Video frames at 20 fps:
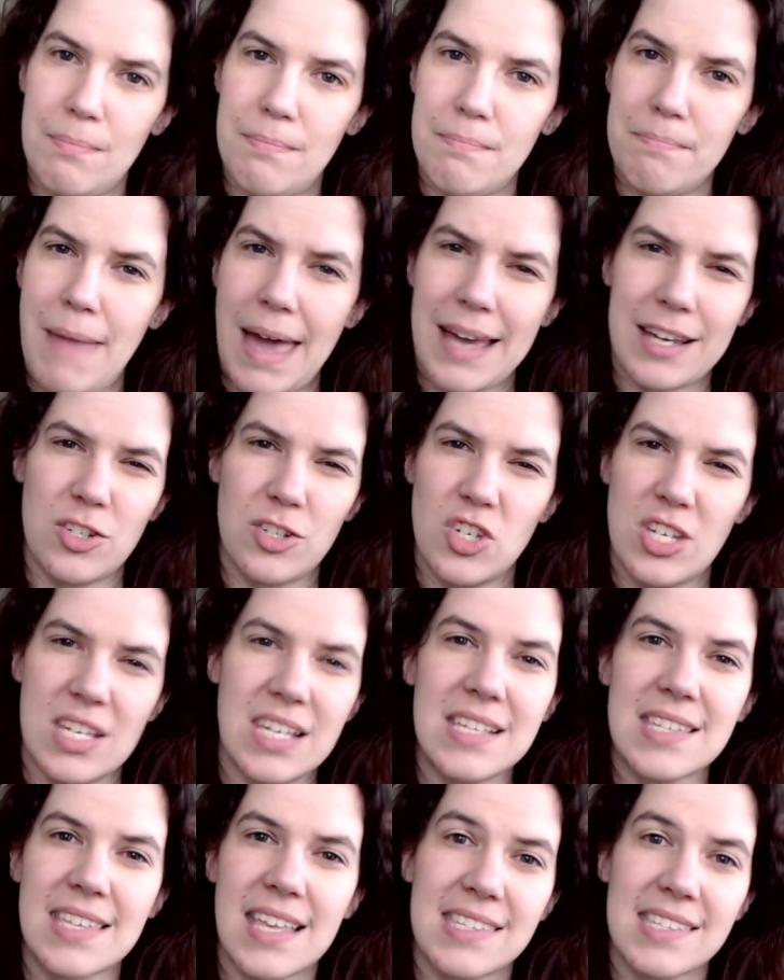mac and
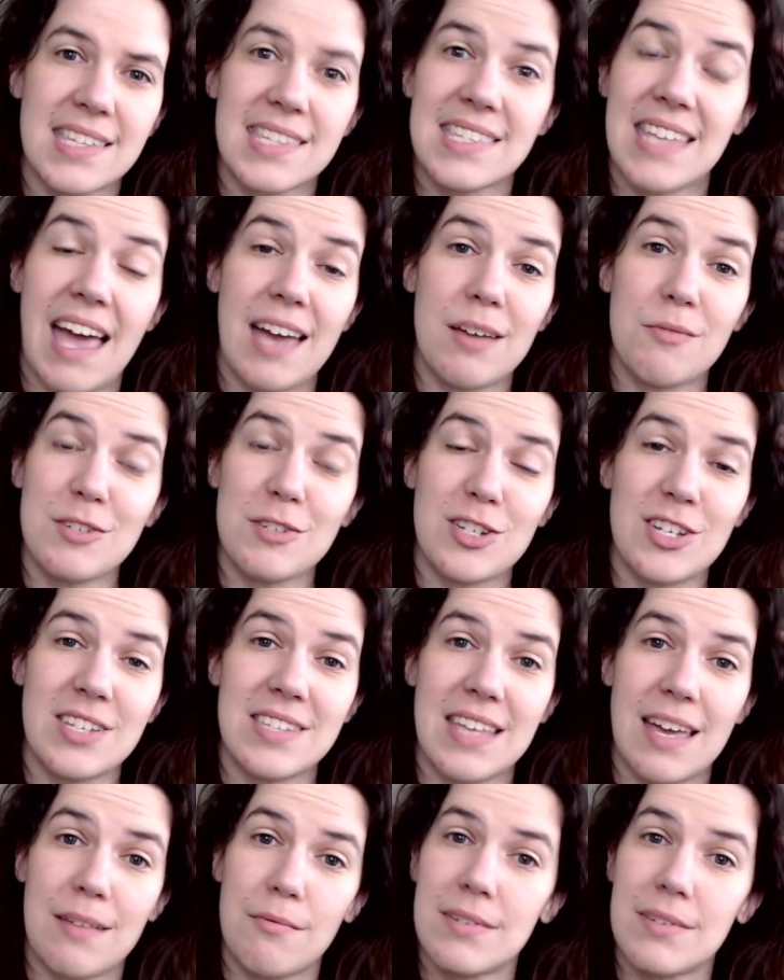cheese as a side, which he
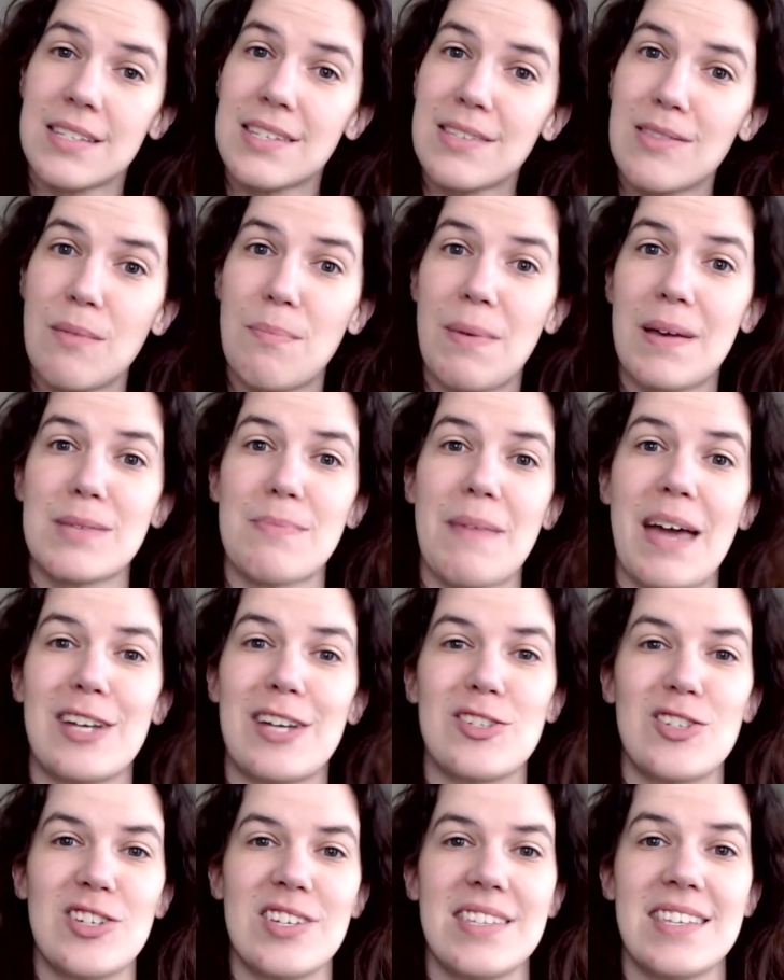said was the best mac
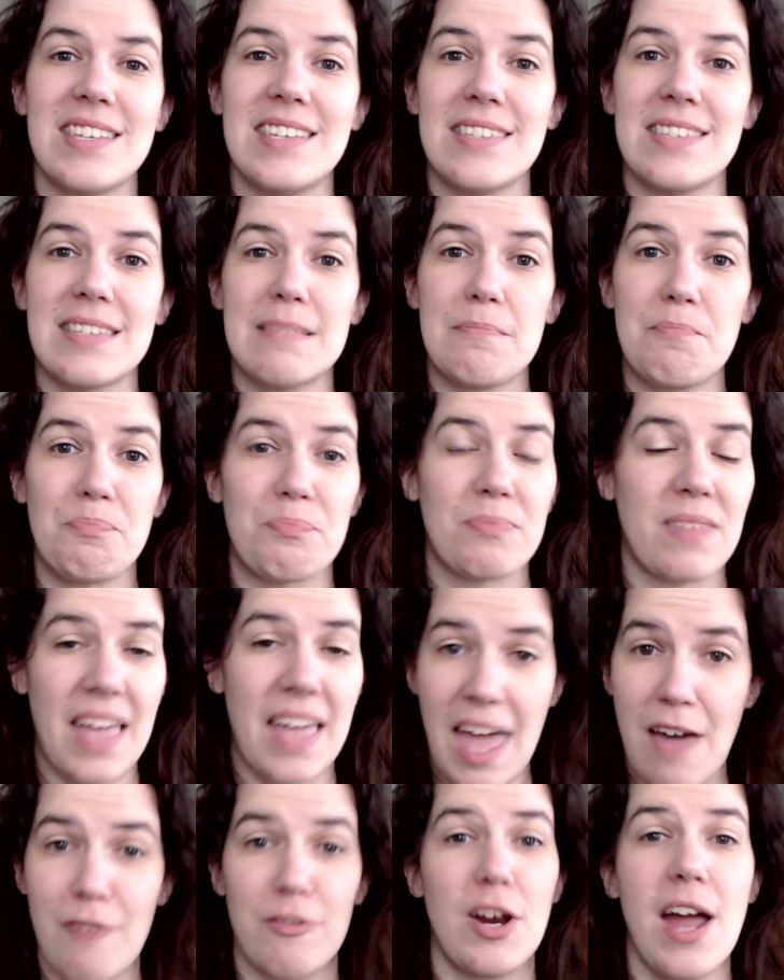and cheese he's
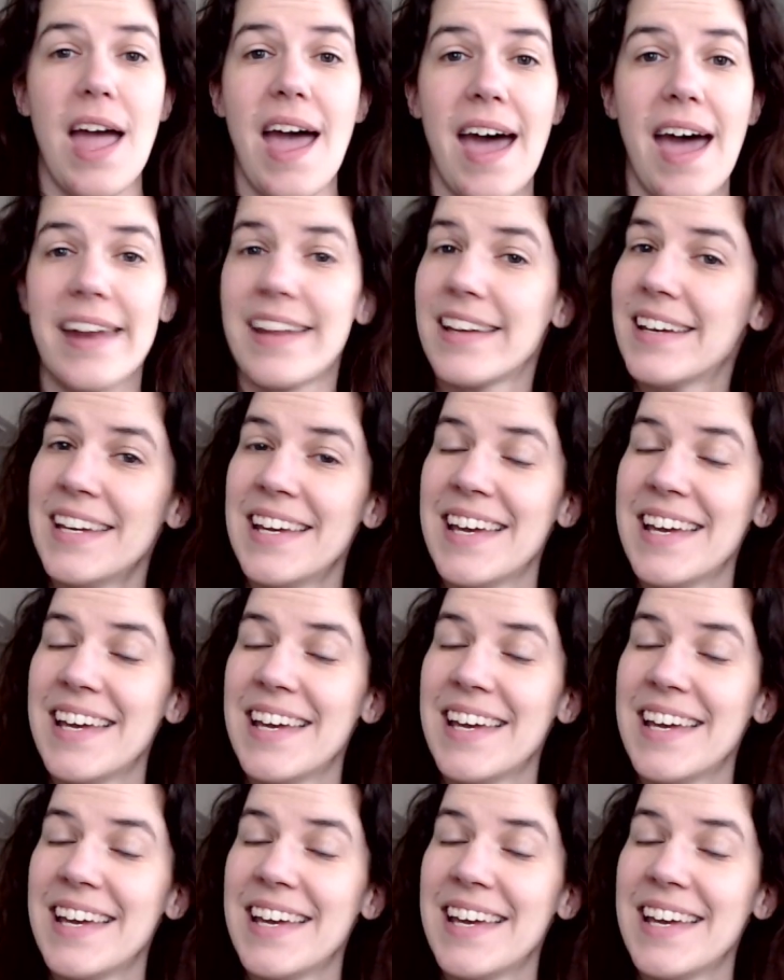ever had.